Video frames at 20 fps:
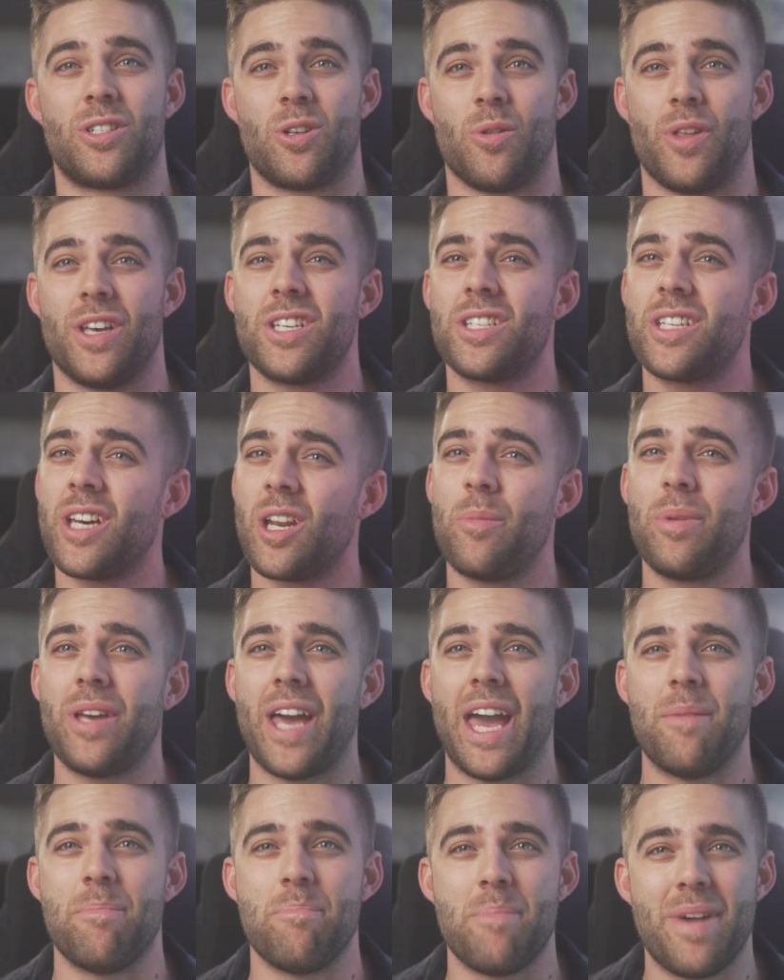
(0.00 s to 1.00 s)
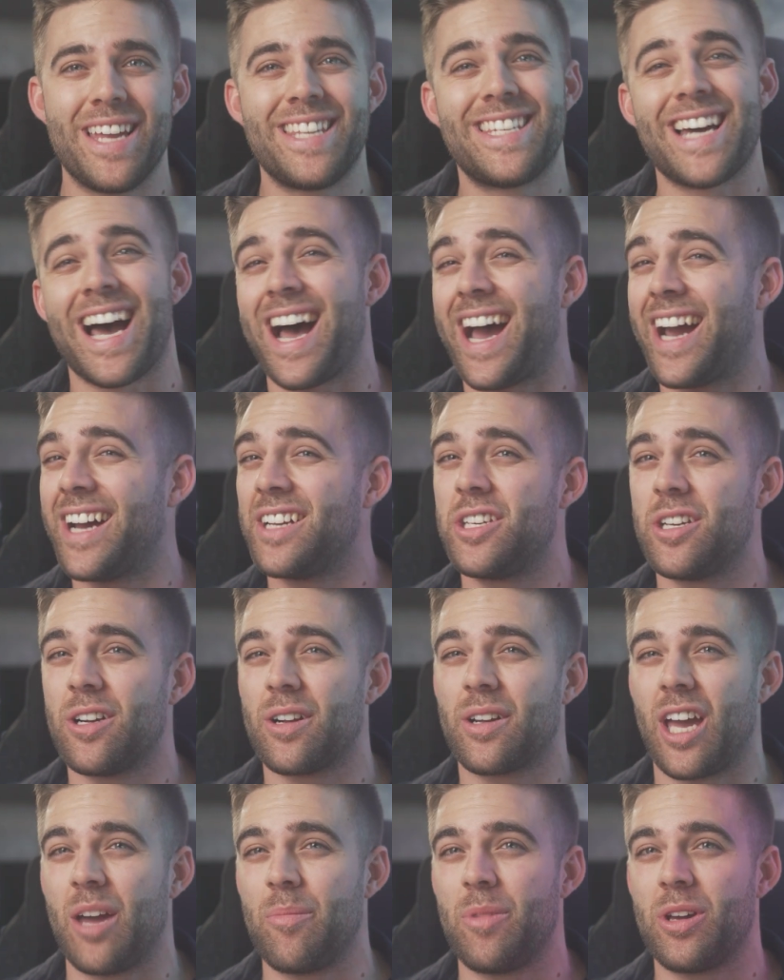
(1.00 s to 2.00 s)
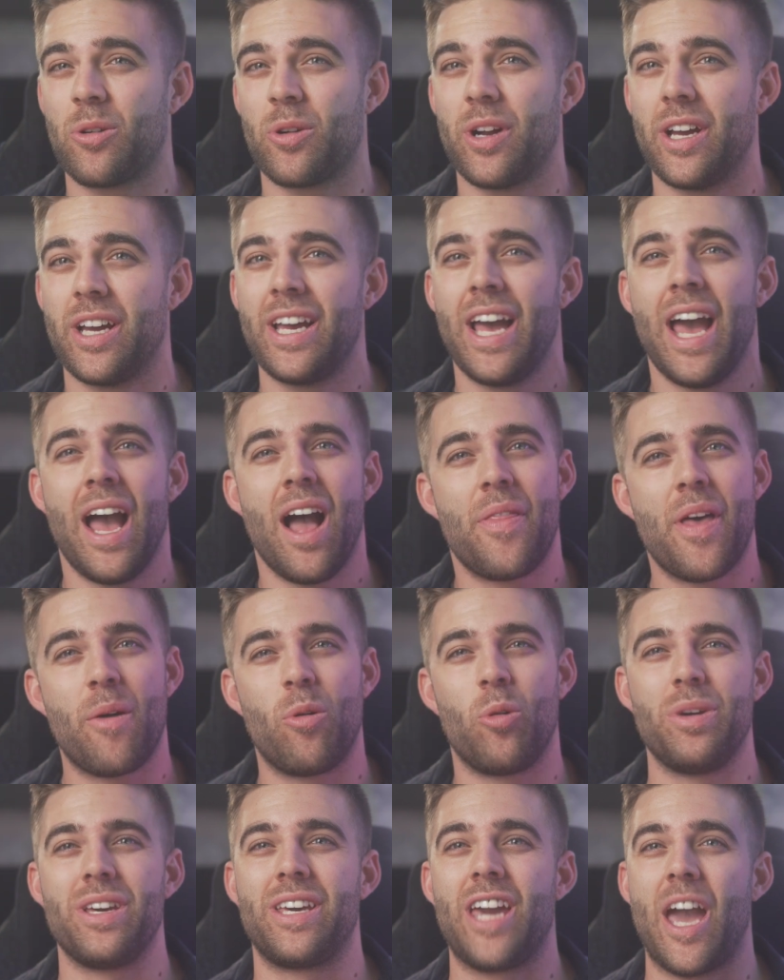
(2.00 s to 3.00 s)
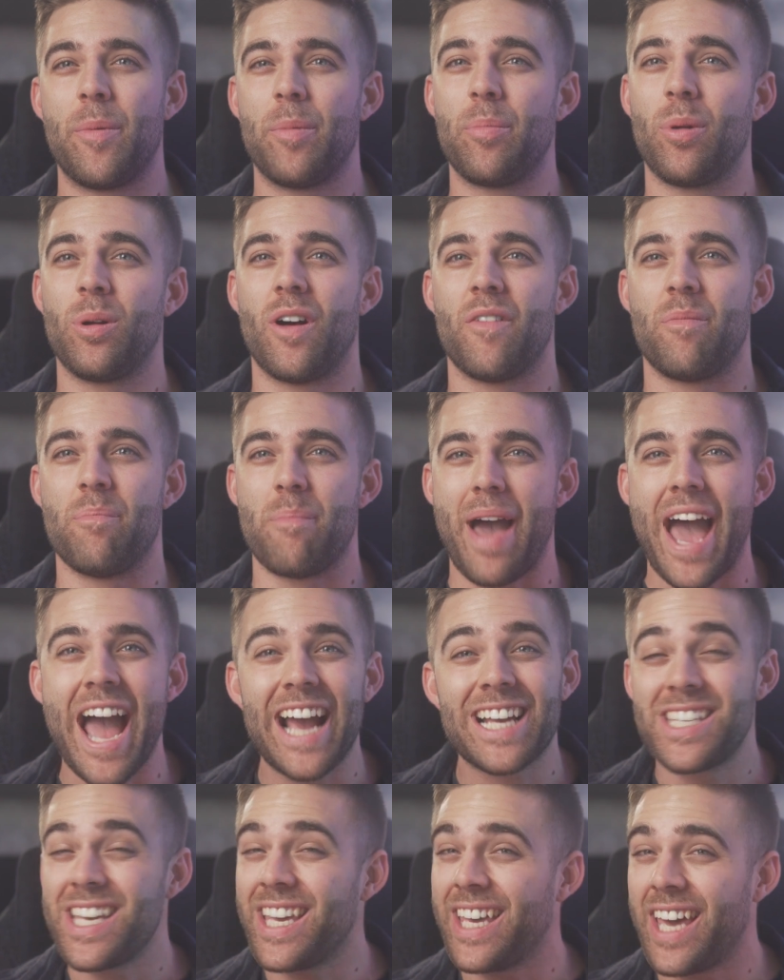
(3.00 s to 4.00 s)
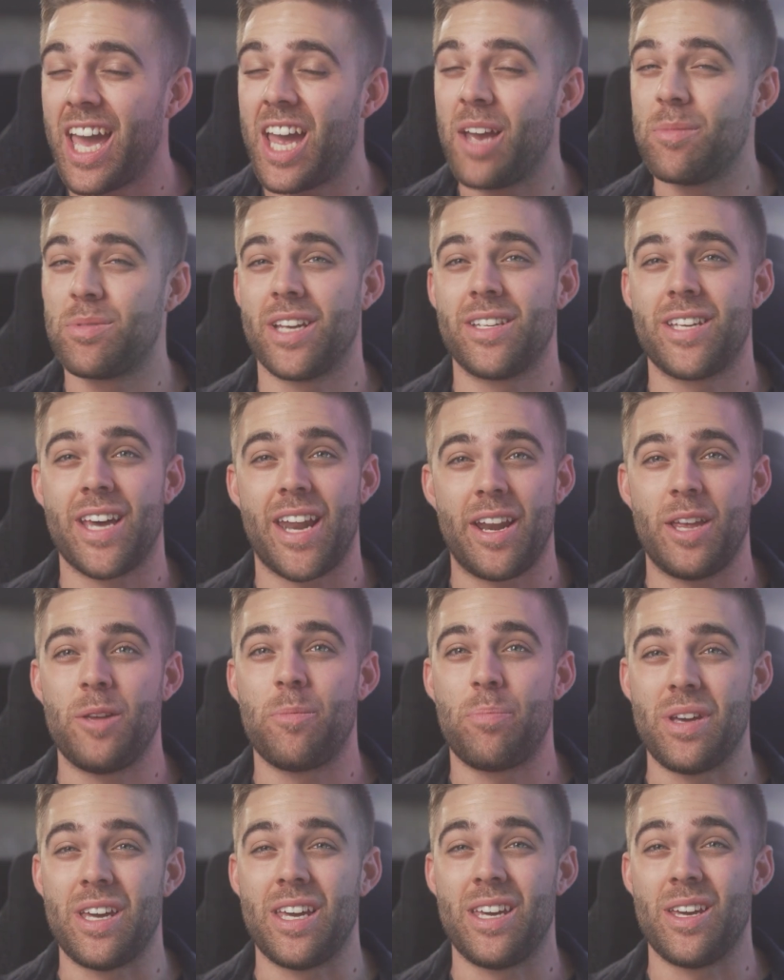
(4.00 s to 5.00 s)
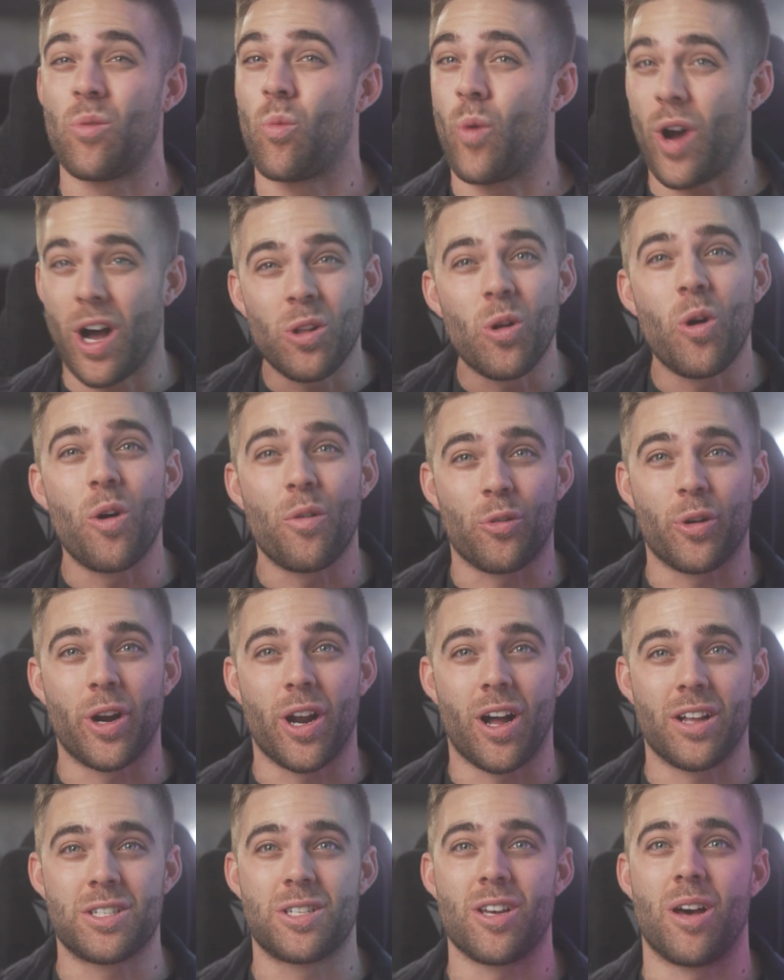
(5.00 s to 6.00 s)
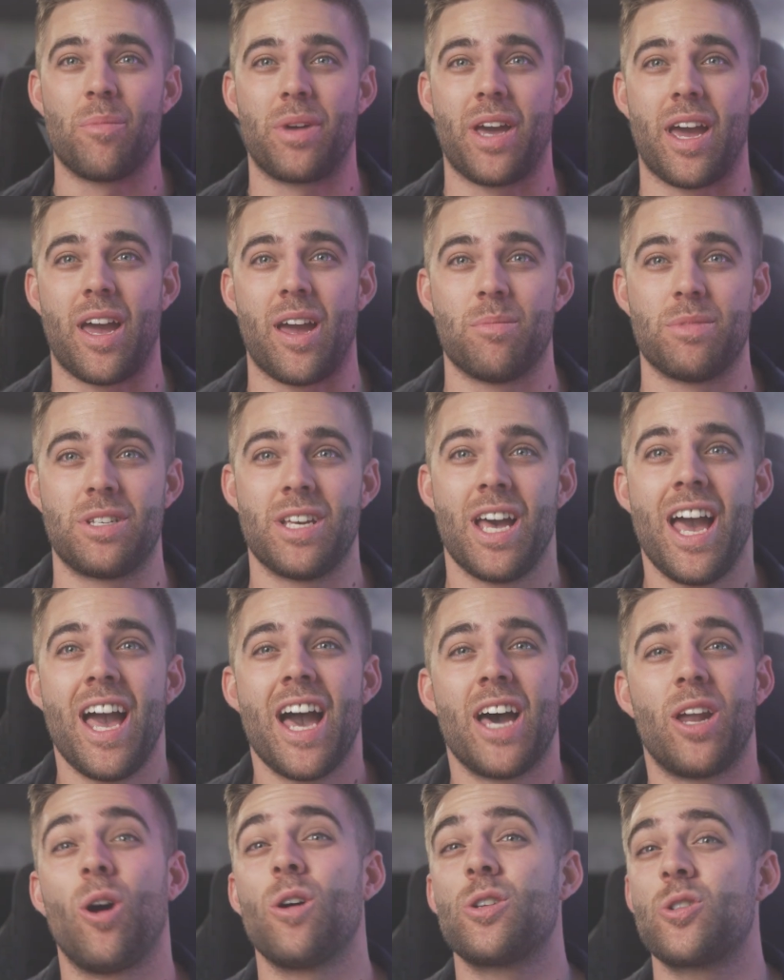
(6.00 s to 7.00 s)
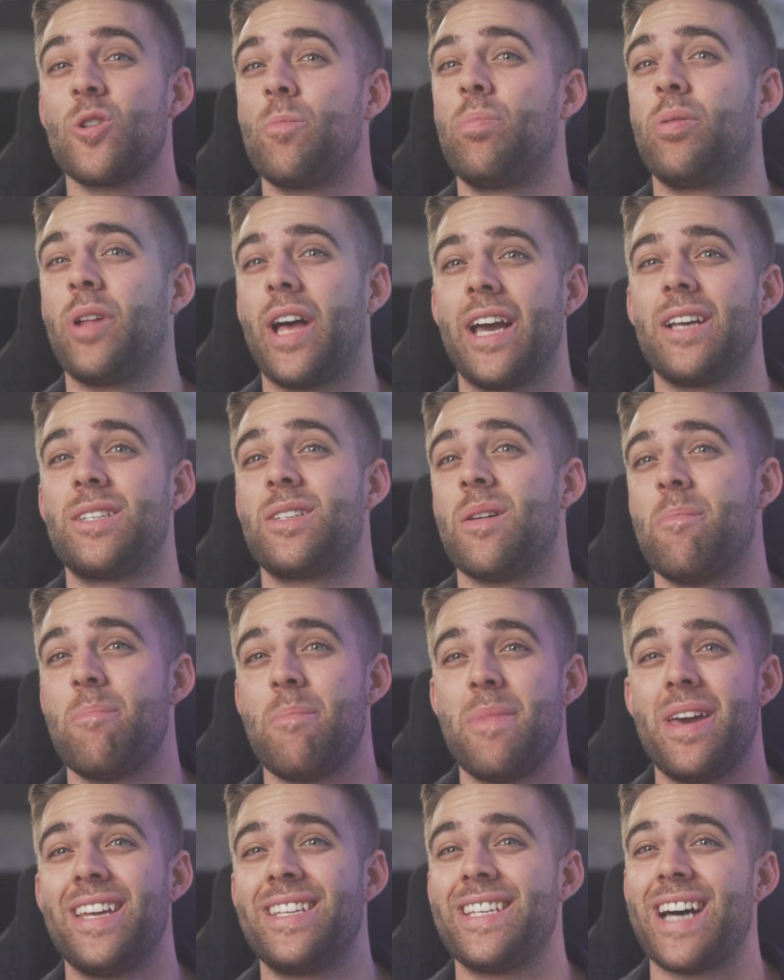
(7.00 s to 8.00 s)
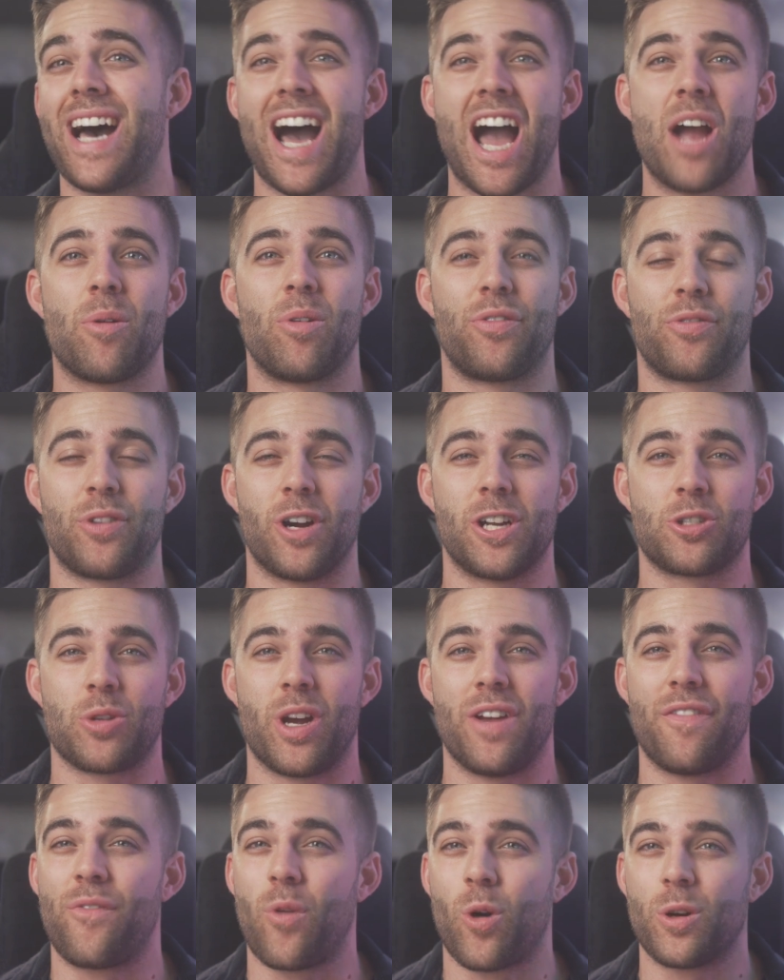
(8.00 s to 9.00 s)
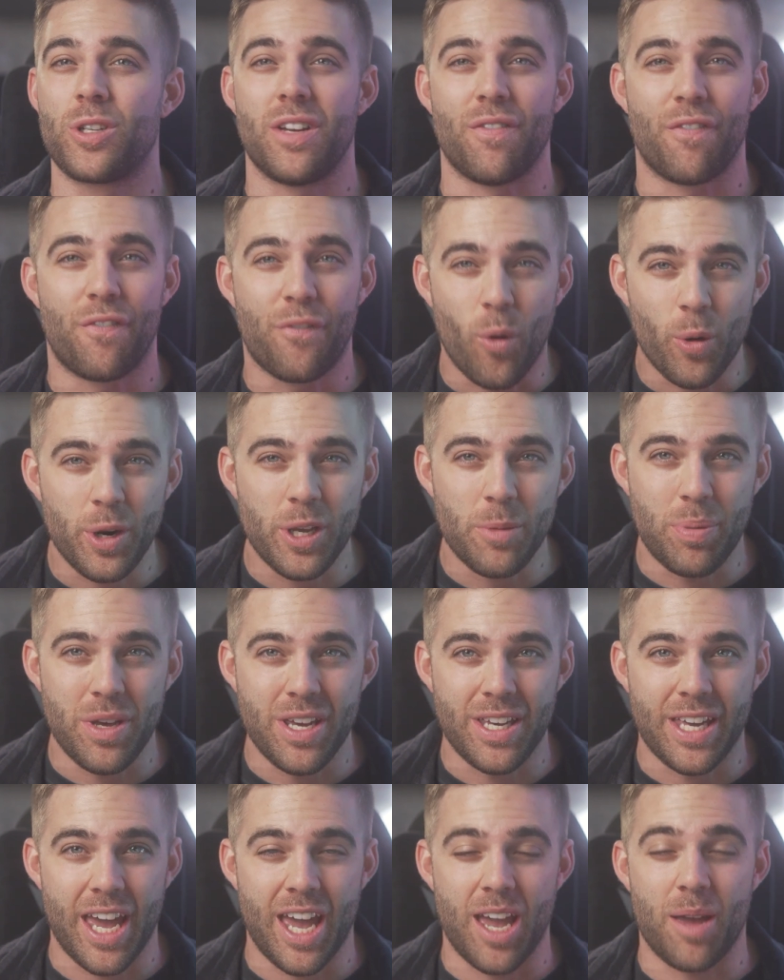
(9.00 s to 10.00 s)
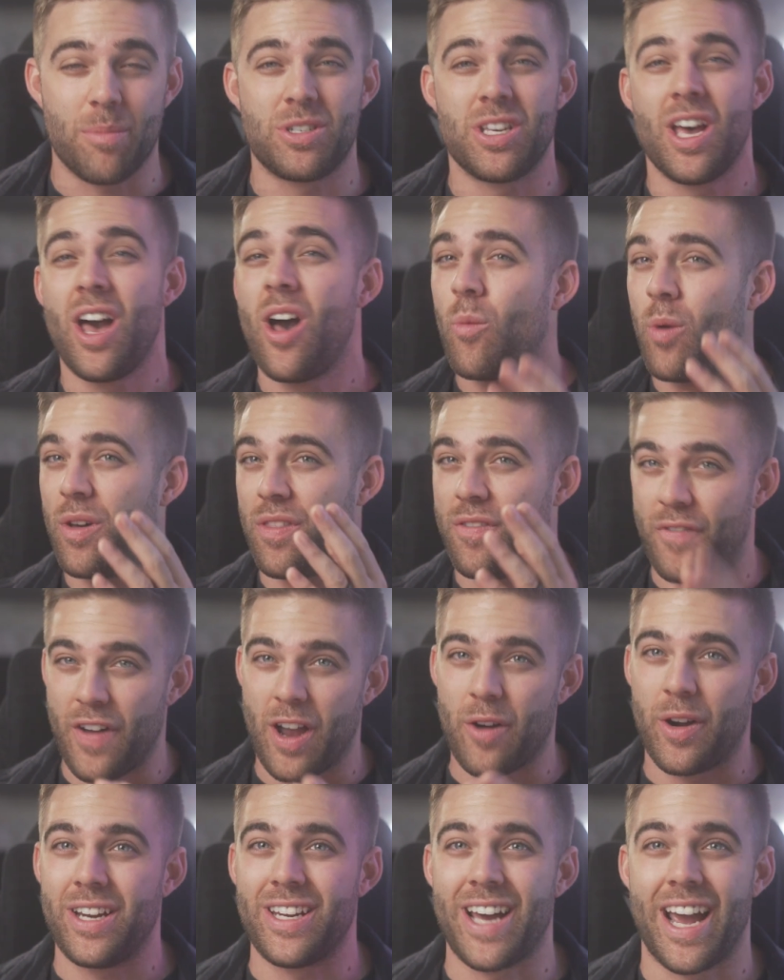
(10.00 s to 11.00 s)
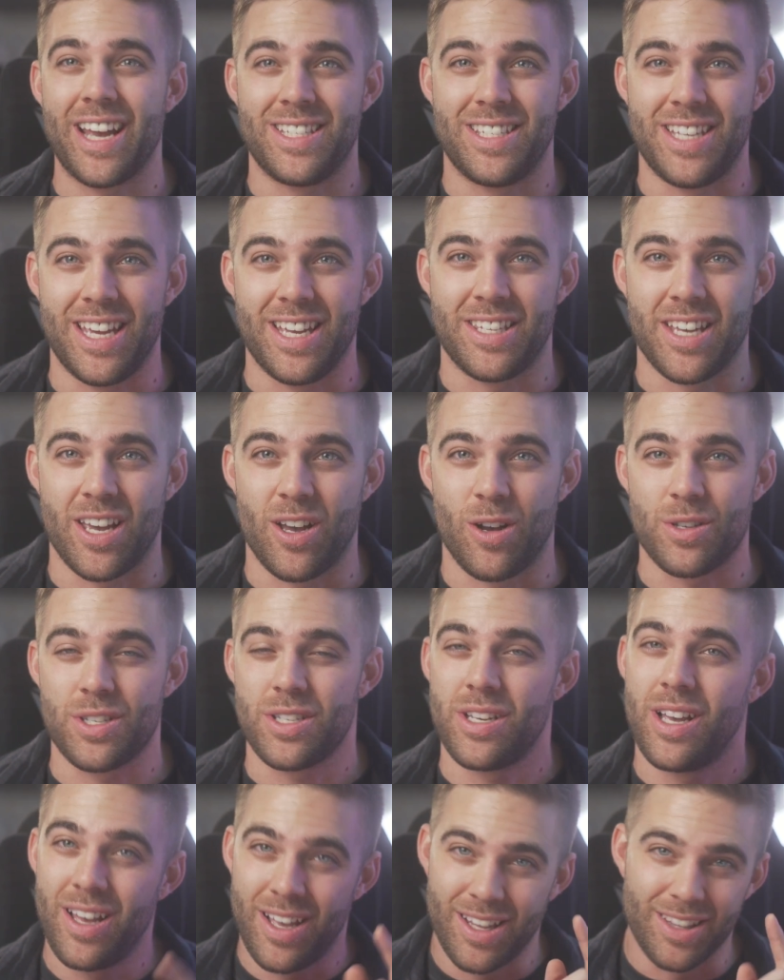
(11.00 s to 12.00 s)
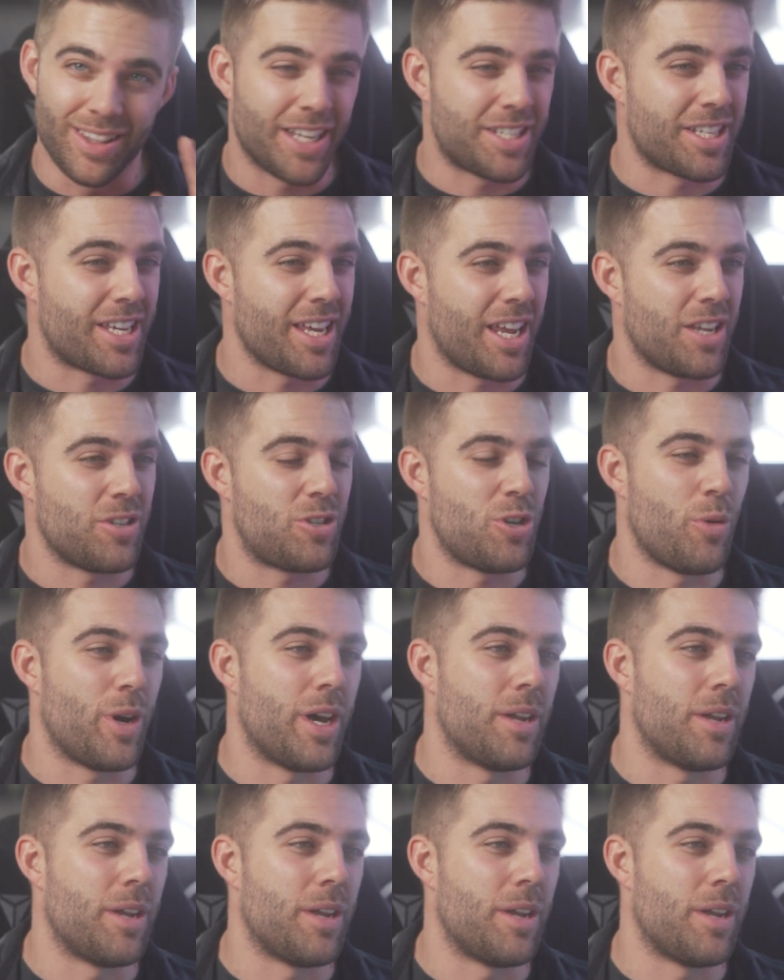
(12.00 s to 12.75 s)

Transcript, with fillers: So this is gonna be a mid to high tier gaming rig that will be capable of maxing games at 1080p and well over it on some games, and also playing some mid to high refresh rate 1440p games with very nice details. Let's get into